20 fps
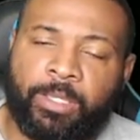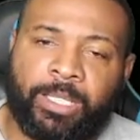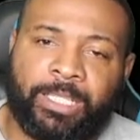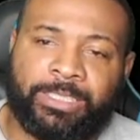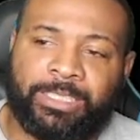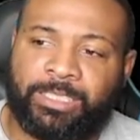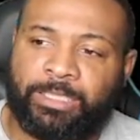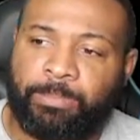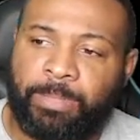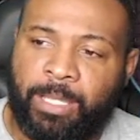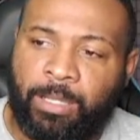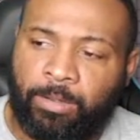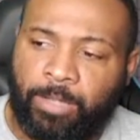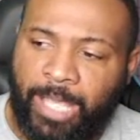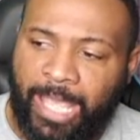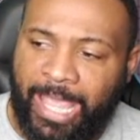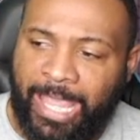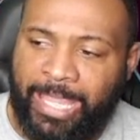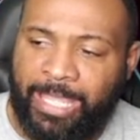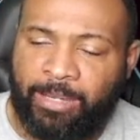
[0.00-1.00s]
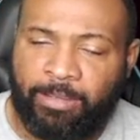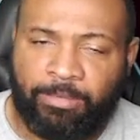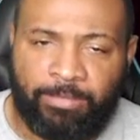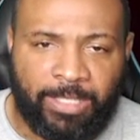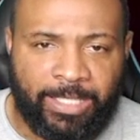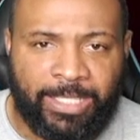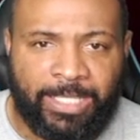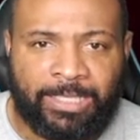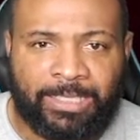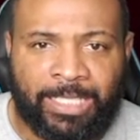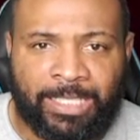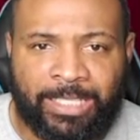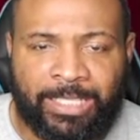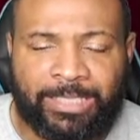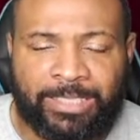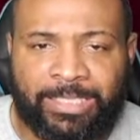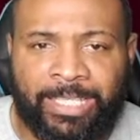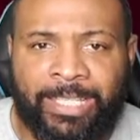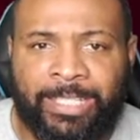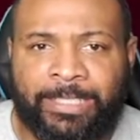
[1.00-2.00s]
because it's about 8 of these I think
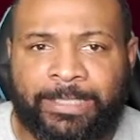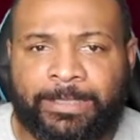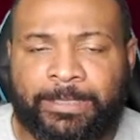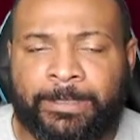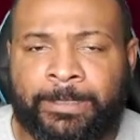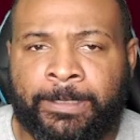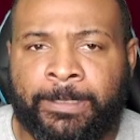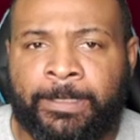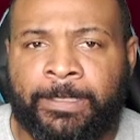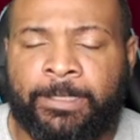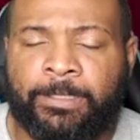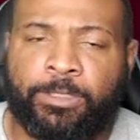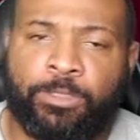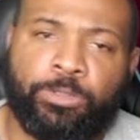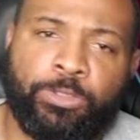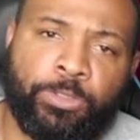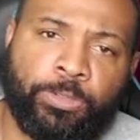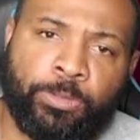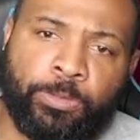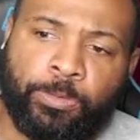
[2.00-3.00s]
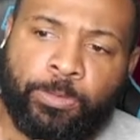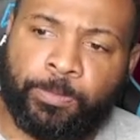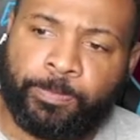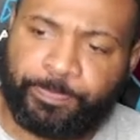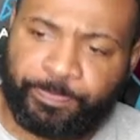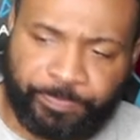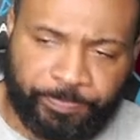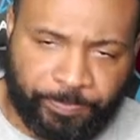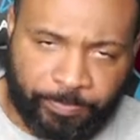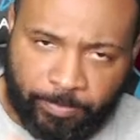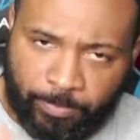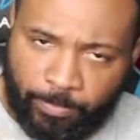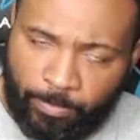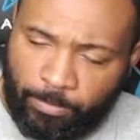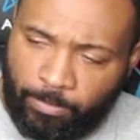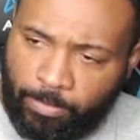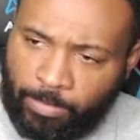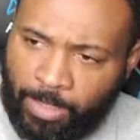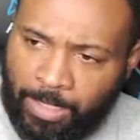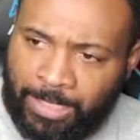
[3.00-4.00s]
it takes to do
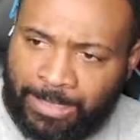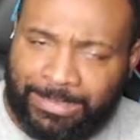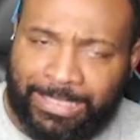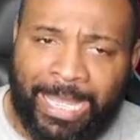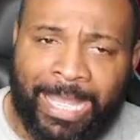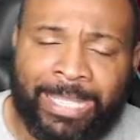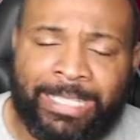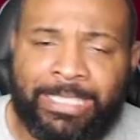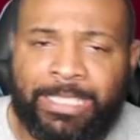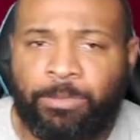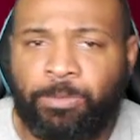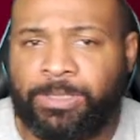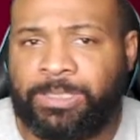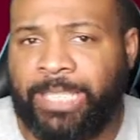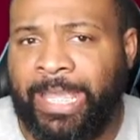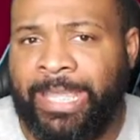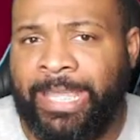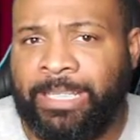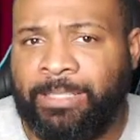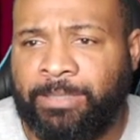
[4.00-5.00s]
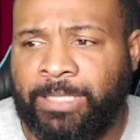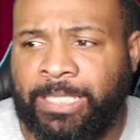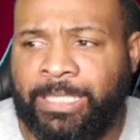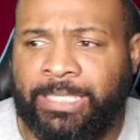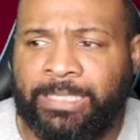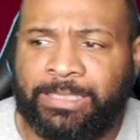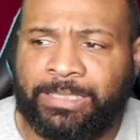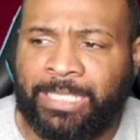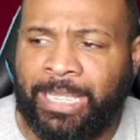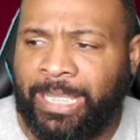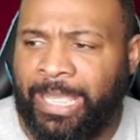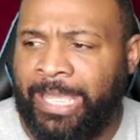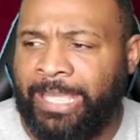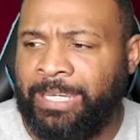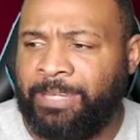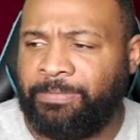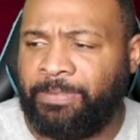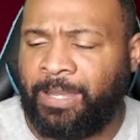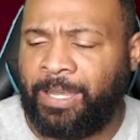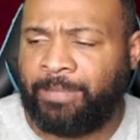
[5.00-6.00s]
a 90, which 8 and these
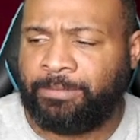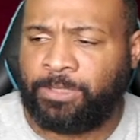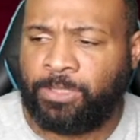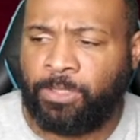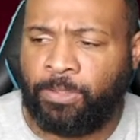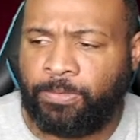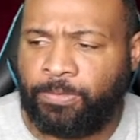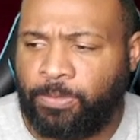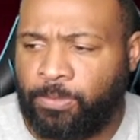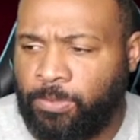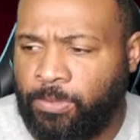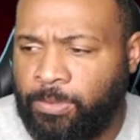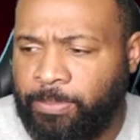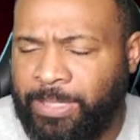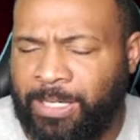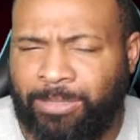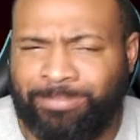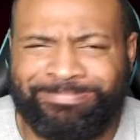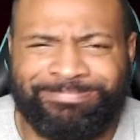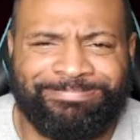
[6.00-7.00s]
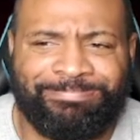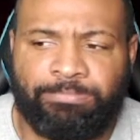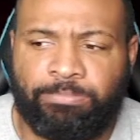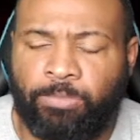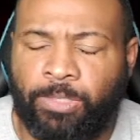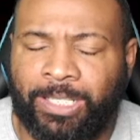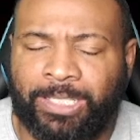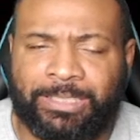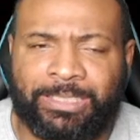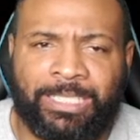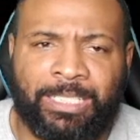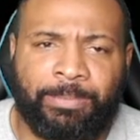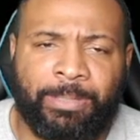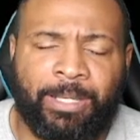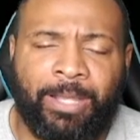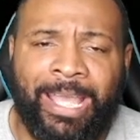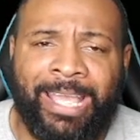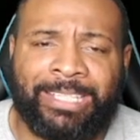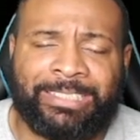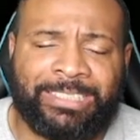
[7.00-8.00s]
85s go for about, like I said,
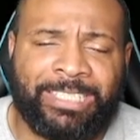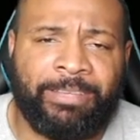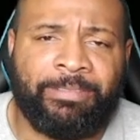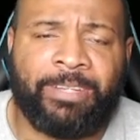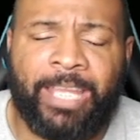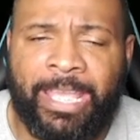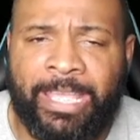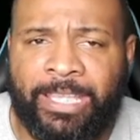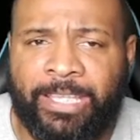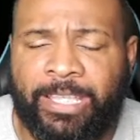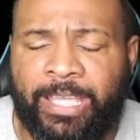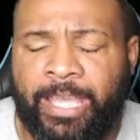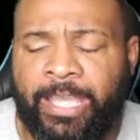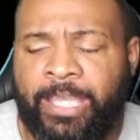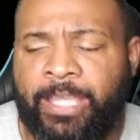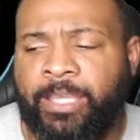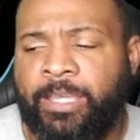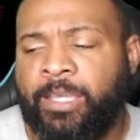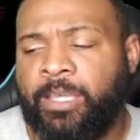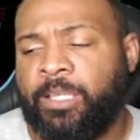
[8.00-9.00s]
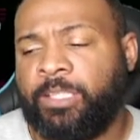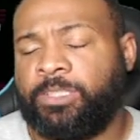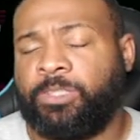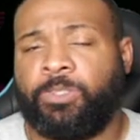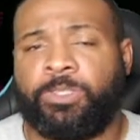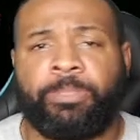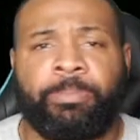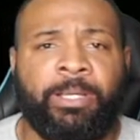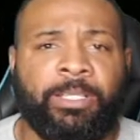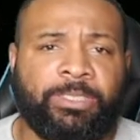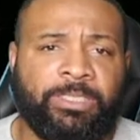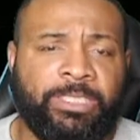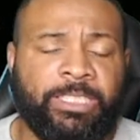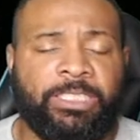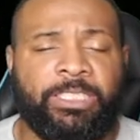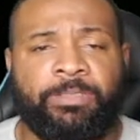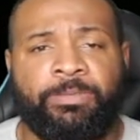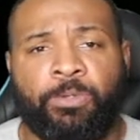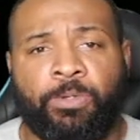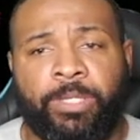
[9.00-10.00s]
about 7 to 8K. So it's about
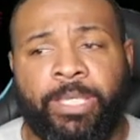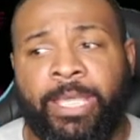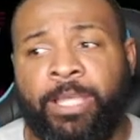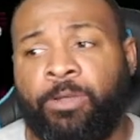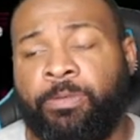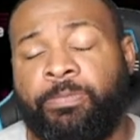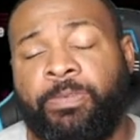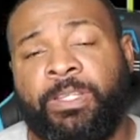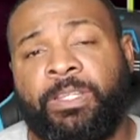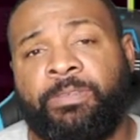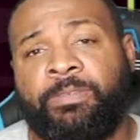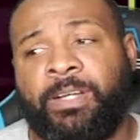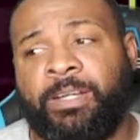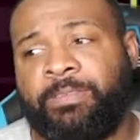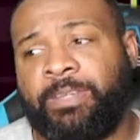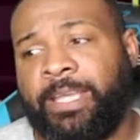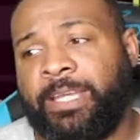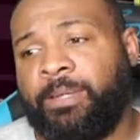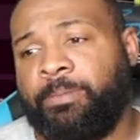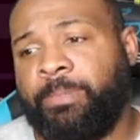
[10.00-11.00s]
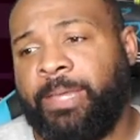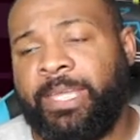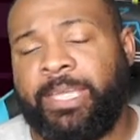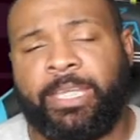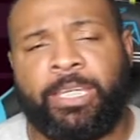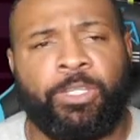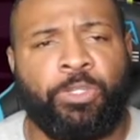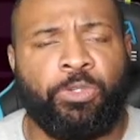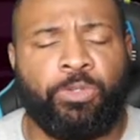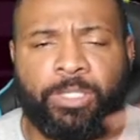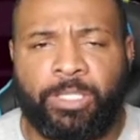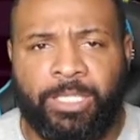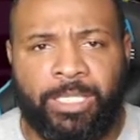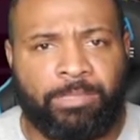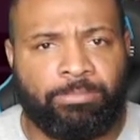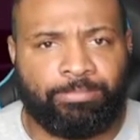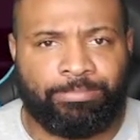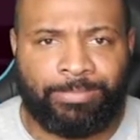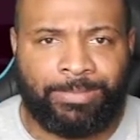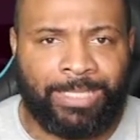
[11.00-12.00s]
64K or 55K to make it, and you can
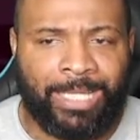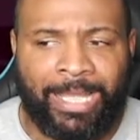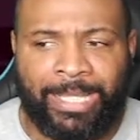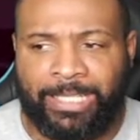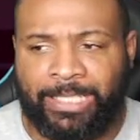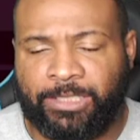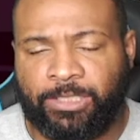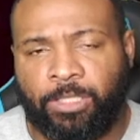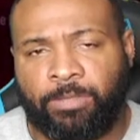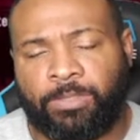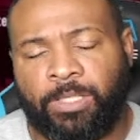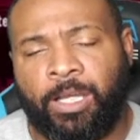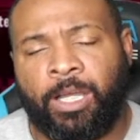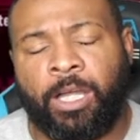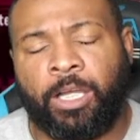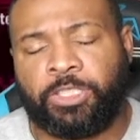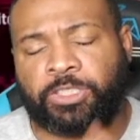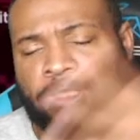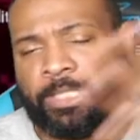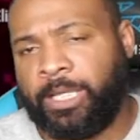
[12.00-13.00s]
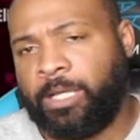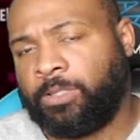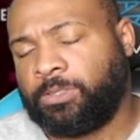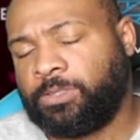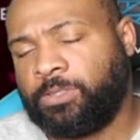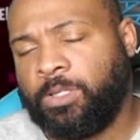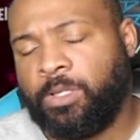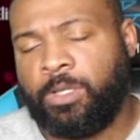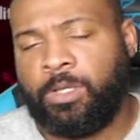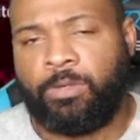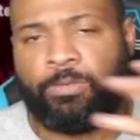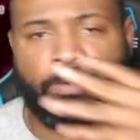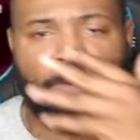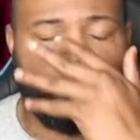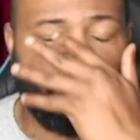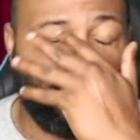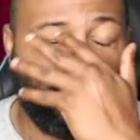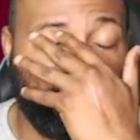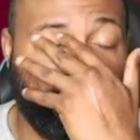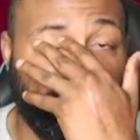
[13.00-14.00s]
get 90s off the auction house for
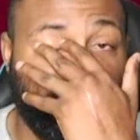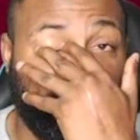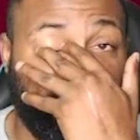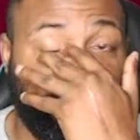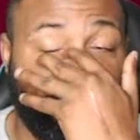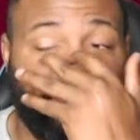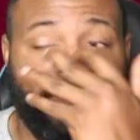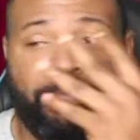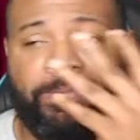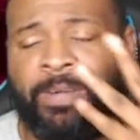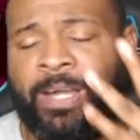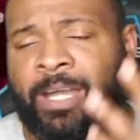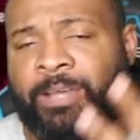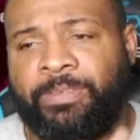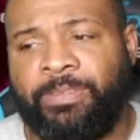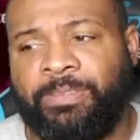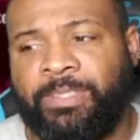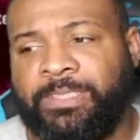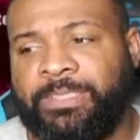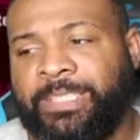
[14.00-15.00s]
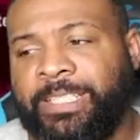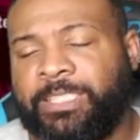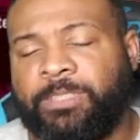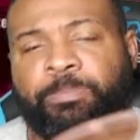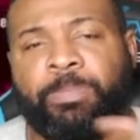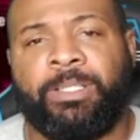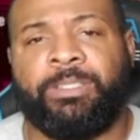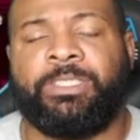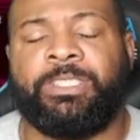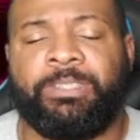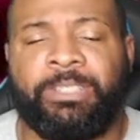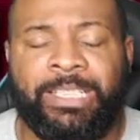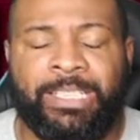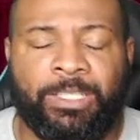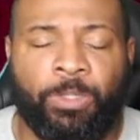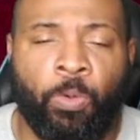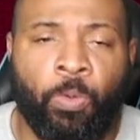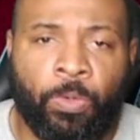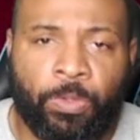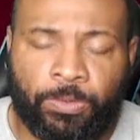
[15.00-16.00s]
about 55, 56. But
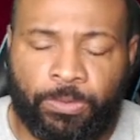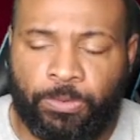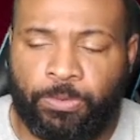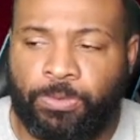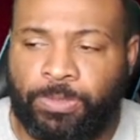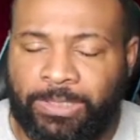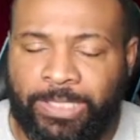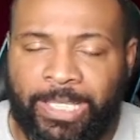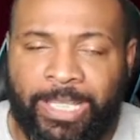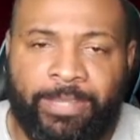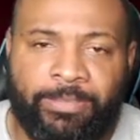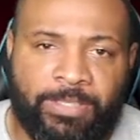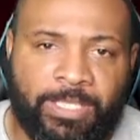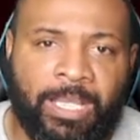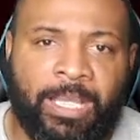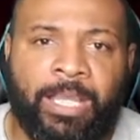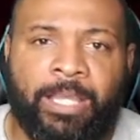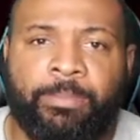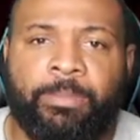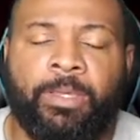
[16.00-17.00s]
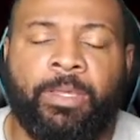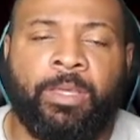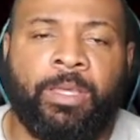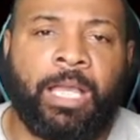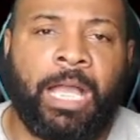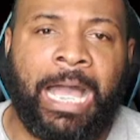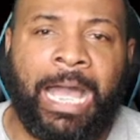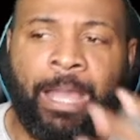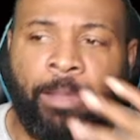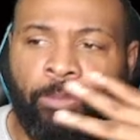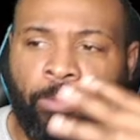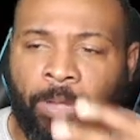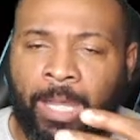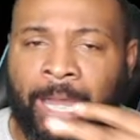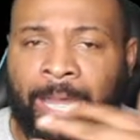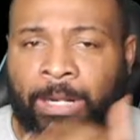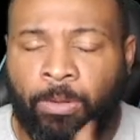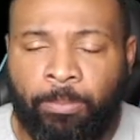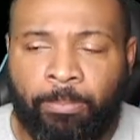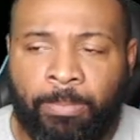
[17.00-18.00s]
in order to save time,
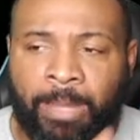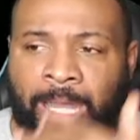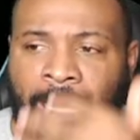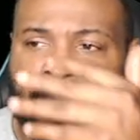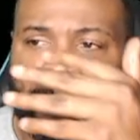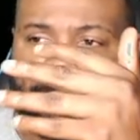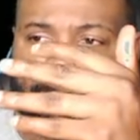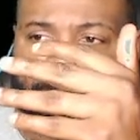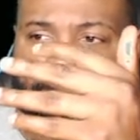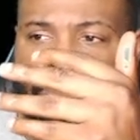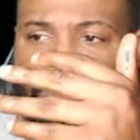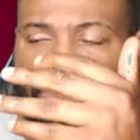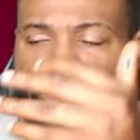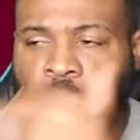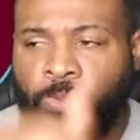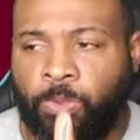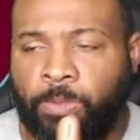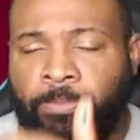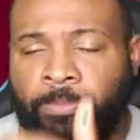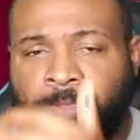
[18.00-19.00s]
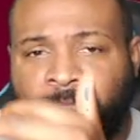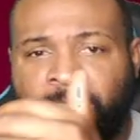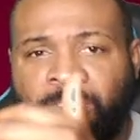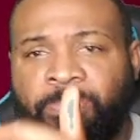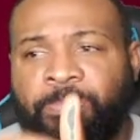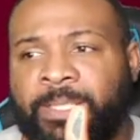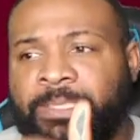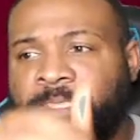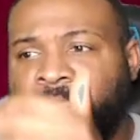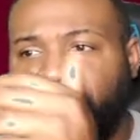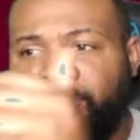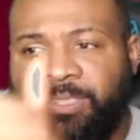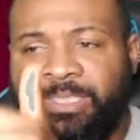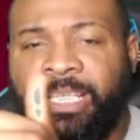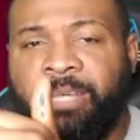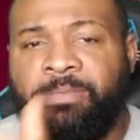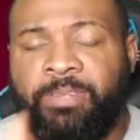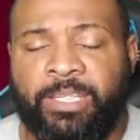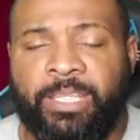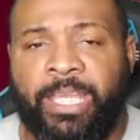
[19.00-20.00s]
I don't mind shorting myself
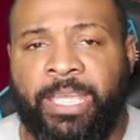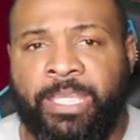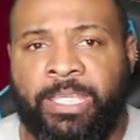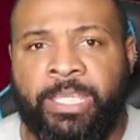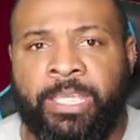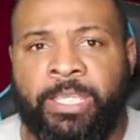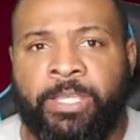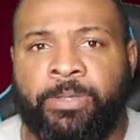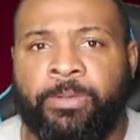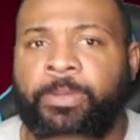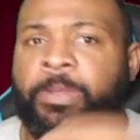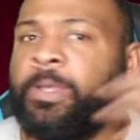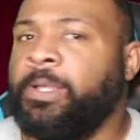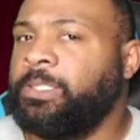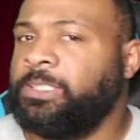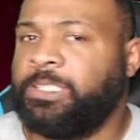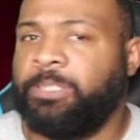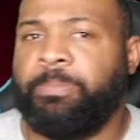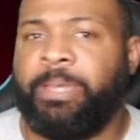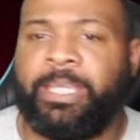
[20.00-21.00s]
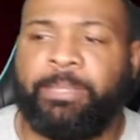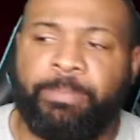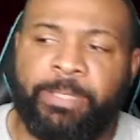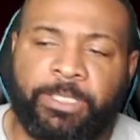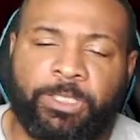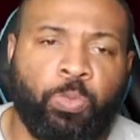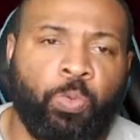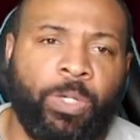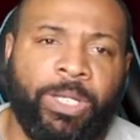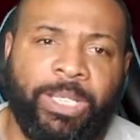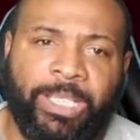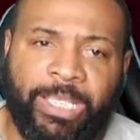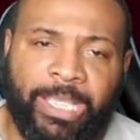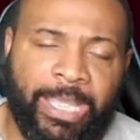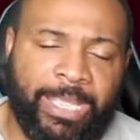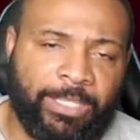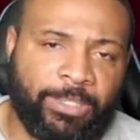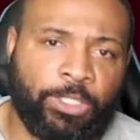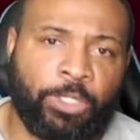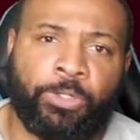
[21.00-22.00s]
7K here to make me
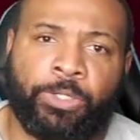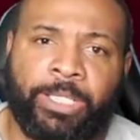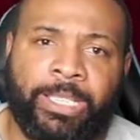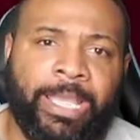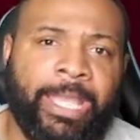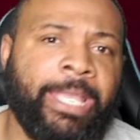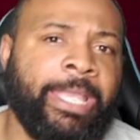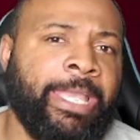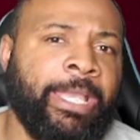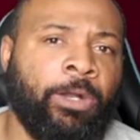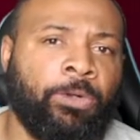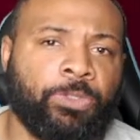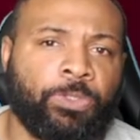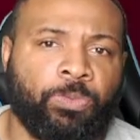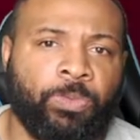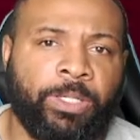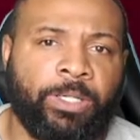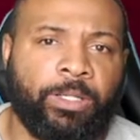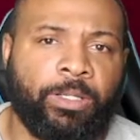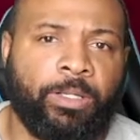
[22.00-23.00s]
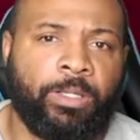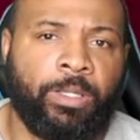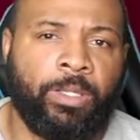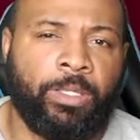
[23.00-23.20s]
20K, 30K elsewhere.